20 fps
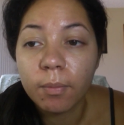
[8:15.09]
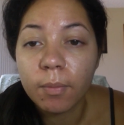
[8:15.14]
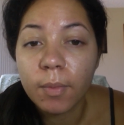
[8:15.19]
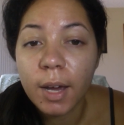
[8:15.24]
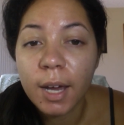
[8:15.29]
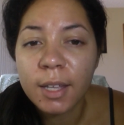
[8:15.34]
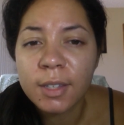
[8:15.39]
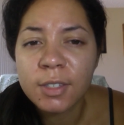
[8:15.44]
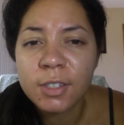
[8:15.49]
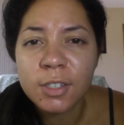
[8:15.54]

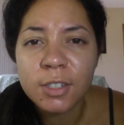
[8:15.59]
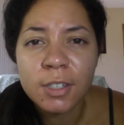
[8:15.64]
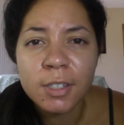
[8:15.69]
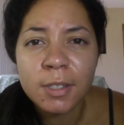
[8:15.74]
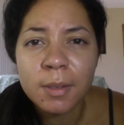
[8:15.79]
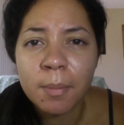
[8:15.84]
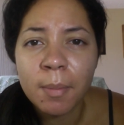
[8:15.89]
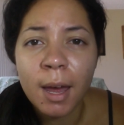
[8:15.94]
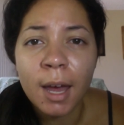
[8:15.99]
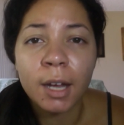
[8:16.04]
It's
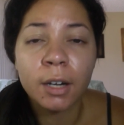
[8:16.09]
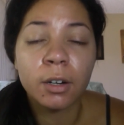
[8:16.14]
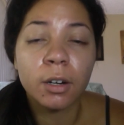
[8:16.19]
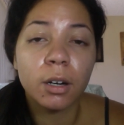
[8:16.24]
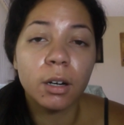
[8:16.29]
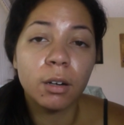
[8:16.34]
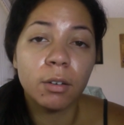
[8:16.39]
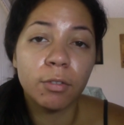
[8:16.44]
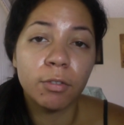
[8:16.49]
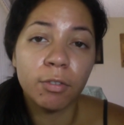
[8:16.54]
just a matter
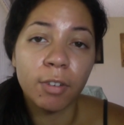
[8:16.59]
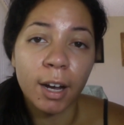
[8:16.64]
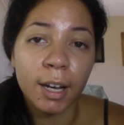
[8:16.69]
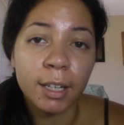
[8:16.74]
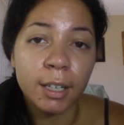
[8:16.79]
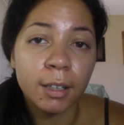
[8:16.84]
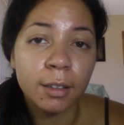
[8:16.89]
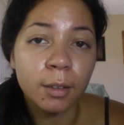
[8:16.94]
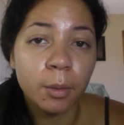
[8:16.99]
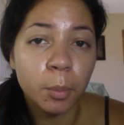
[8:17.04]
of
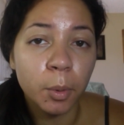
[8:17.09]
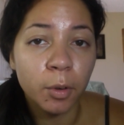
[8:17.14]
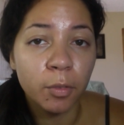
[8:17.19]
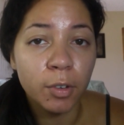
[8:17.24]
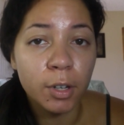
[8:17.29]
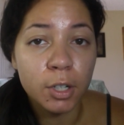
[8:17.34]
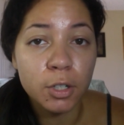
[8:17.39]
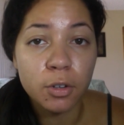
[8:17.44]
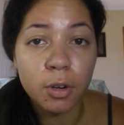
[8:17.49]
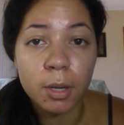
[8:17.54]
finding the
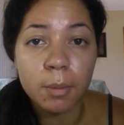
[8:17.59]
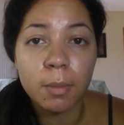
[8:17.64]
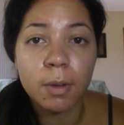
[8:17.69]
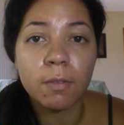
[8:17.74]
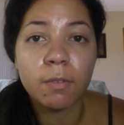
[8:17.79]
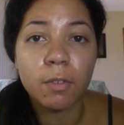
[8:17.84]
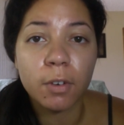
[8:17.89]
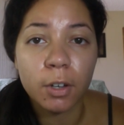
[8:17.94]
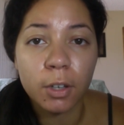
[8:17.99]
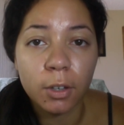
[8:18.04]
perfect
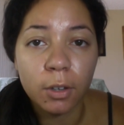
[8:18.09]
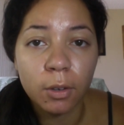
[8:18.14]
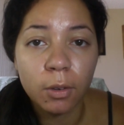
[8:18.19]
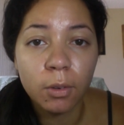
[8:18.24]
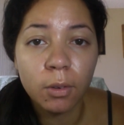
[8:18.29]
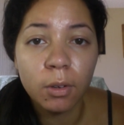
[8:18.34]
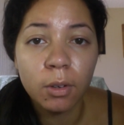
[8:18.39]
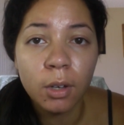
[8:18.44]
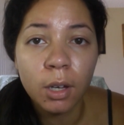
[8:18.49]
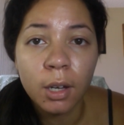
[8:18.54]
treatment for
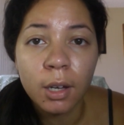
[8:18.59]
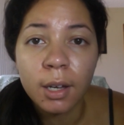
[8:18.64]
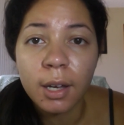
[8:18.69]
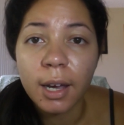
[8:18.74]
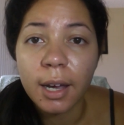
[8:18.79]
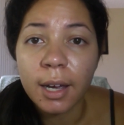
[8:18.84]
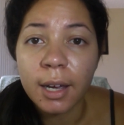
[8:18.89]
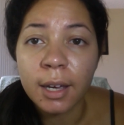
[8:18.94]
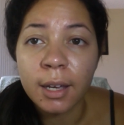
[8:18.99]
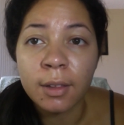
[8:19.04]
you,
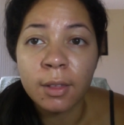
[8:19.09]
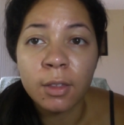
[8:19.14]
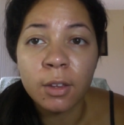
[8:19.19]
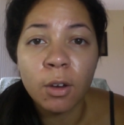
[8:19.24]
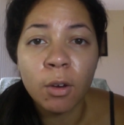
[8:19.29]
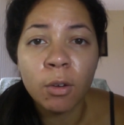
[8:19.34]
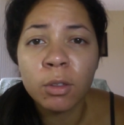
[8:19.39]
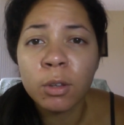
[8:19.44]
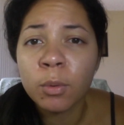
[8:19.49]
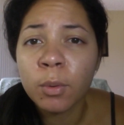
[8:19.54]
and the
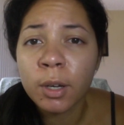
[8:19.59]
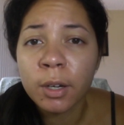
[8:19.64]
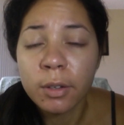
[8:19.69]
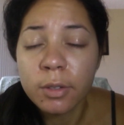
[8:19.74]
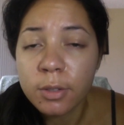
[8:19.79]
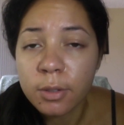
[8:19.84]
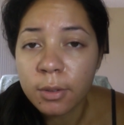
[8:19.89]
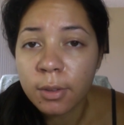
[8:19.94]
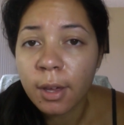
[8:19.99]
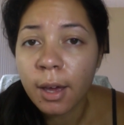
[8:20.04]
only way to
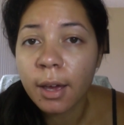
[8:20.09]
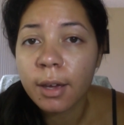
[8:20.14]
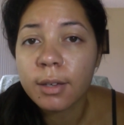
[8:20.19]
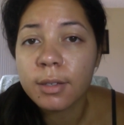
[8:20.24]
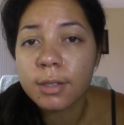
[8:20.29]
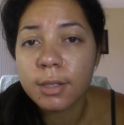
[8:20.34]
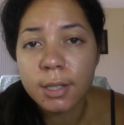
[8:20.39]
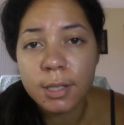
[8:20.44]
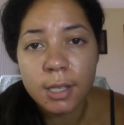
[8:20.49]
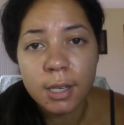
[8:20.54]
do that
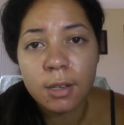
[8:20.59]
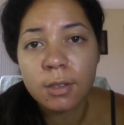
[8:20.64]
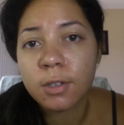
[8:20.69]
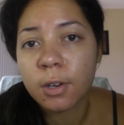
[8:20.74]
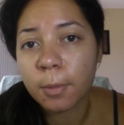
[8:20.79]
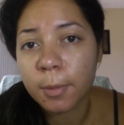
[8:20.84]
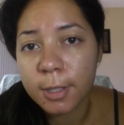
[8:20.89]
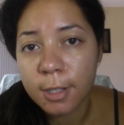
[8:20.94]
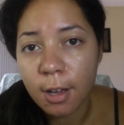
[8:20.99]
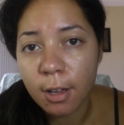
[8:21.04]
is to see a
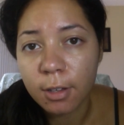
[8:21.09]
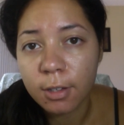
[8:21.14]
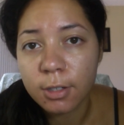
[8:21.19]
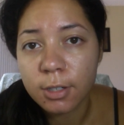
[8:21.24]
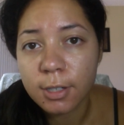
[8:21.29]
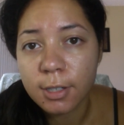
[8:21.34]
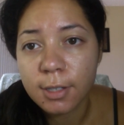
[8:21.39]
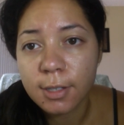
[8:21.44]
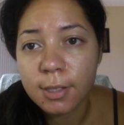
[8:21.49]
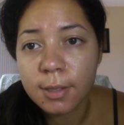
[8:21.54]

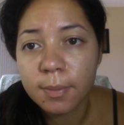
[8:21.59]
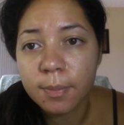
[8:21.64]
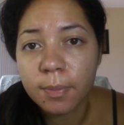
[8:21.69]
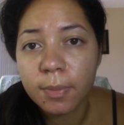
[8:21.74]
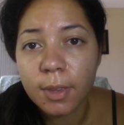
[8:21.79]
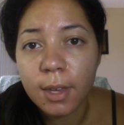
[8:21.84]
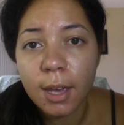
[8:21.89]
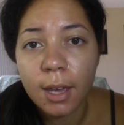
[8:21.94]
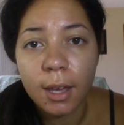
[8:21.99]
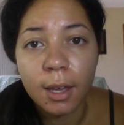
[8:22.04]
dermatologist,
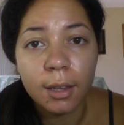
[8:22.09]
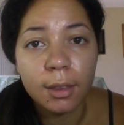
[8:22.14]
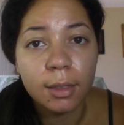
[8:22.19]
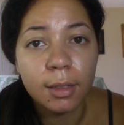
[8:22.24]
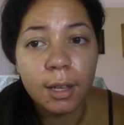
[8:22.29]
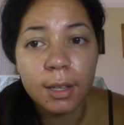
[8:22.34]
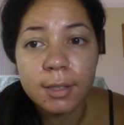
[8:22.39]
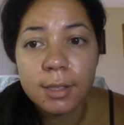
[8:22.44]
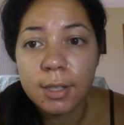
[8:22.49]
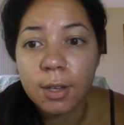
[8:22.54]
and
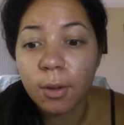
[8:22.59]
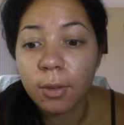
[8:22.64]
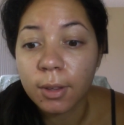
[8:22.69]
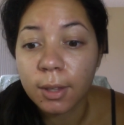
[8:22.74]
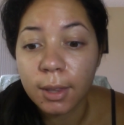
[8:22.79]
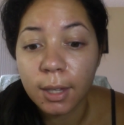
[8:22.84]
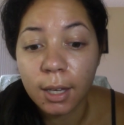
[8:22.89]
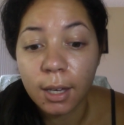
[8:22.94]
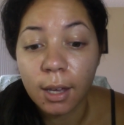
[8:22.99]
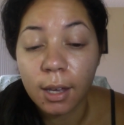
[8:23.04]
that's the only
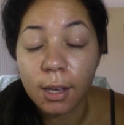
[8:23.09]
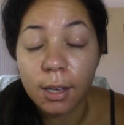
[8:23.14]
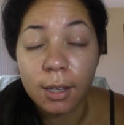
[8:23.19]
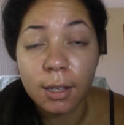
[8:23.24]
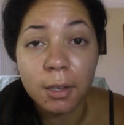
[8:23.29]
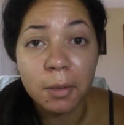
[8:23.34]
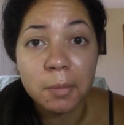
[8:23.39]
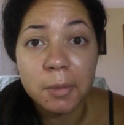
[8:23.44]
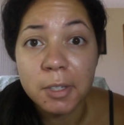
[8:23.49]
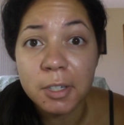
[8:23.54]
thing I can
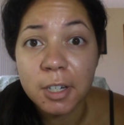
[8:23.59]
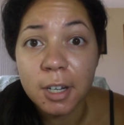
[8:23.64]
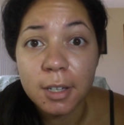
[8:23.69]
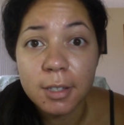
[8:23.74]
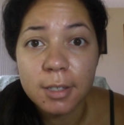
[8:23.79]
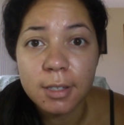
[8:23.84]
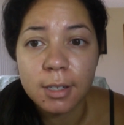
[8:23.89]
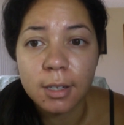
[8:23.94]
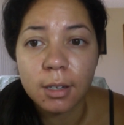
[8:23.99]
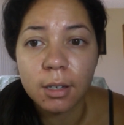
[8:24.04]
keep
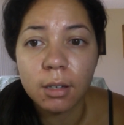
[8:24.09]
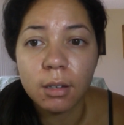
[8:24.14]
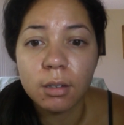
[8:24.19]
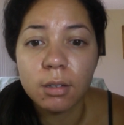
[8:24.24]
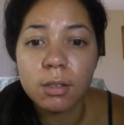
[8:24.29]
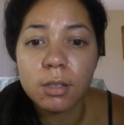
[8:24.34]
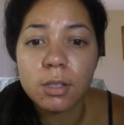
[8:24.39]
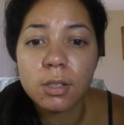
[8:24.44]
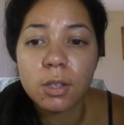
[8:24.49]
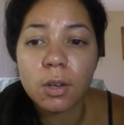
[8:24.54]
suggesting.
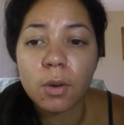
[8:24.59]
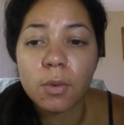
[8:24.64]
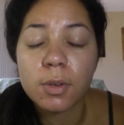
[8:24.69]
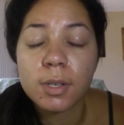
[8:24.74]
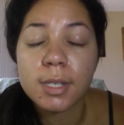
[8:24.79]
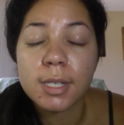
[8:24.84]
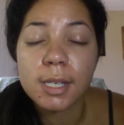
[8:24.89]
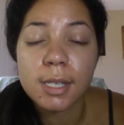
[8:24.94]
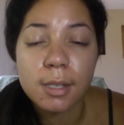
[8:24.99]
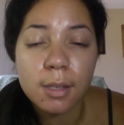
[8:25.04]
So
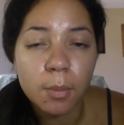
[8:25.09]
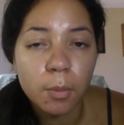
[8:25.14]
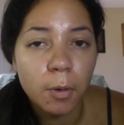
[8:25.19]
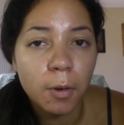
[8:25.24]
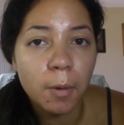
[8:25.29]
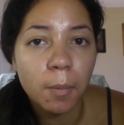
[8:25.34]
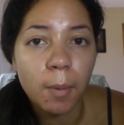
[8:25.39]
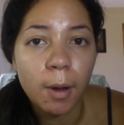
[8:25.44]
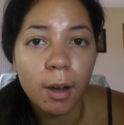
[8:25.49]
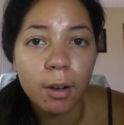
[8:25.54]
see
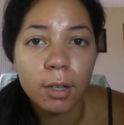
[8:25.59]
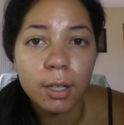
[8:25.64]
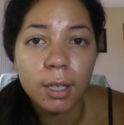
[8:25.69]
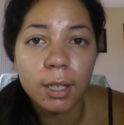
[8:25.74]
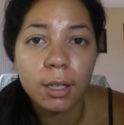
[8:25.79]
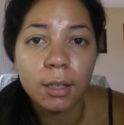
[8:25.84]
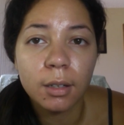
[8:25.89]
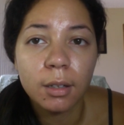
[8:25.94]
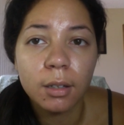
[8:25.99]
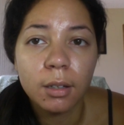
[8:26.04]
someone about
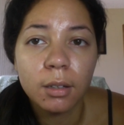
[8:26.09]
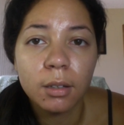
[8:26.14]
it,